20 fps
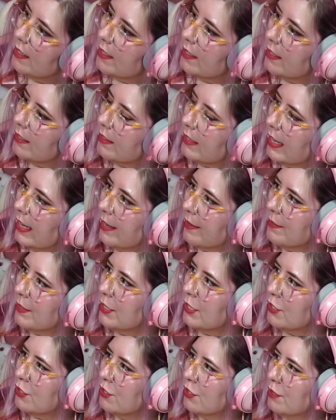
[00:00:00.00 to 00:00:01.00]
Because I
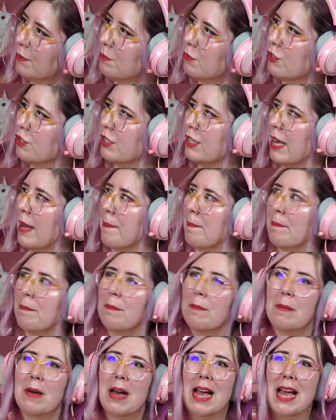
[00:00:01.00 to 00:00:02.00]
would assume
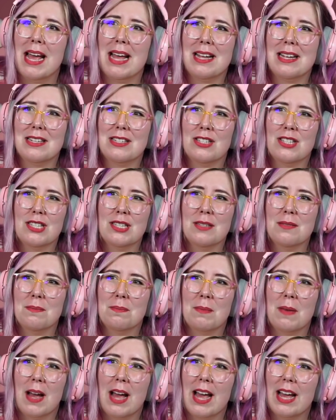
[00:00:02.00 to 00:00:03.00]
she
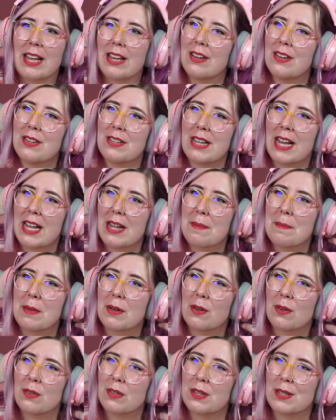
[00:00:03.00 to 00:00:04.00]
could not have
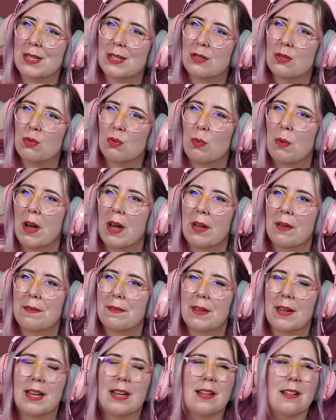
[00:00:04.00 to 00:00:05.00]
been older than
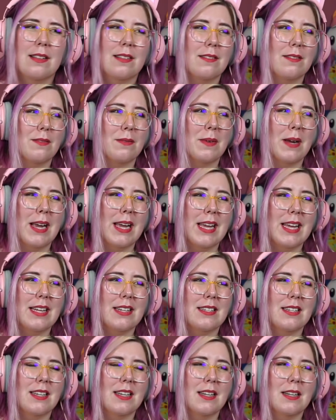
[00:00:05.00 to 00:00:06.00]
12,
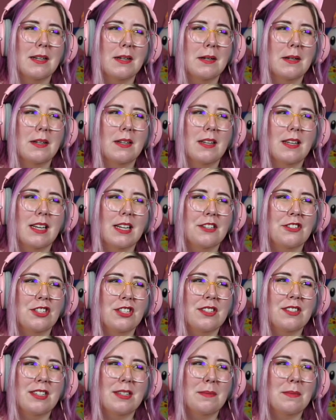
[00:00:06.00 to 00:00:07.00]
right? And
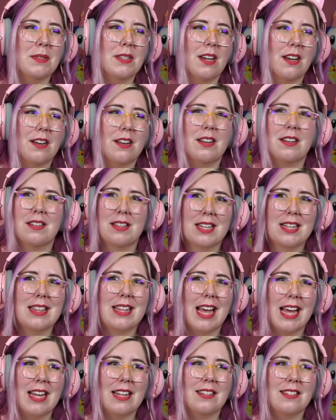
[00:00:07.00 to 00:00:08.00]
she seemed younger than
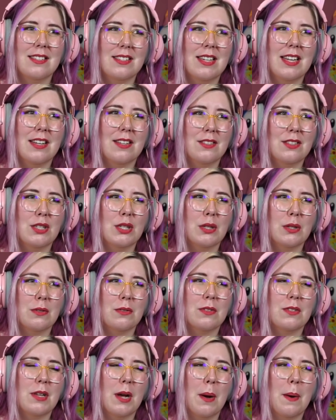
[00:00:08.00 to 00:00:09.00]
that still, too.
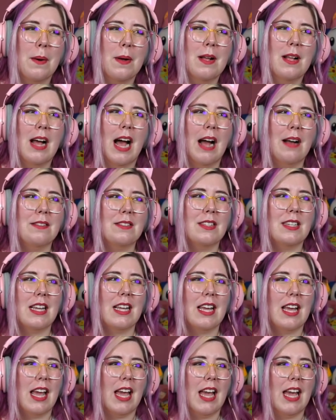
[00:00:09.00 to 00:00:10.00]
So I'd
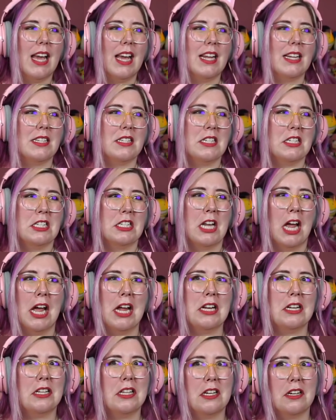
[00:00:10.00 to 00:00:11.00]
say 8 to
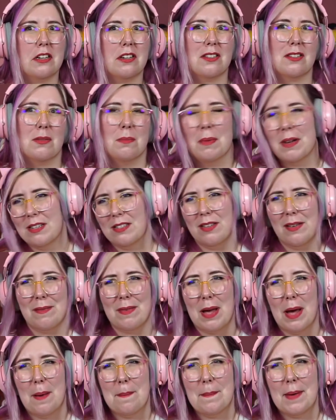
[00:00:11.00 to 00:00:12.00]
10 years must have
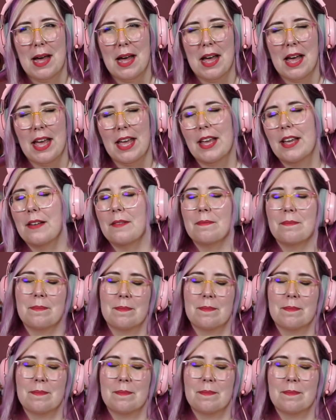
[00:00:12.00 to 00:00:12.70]
gone by.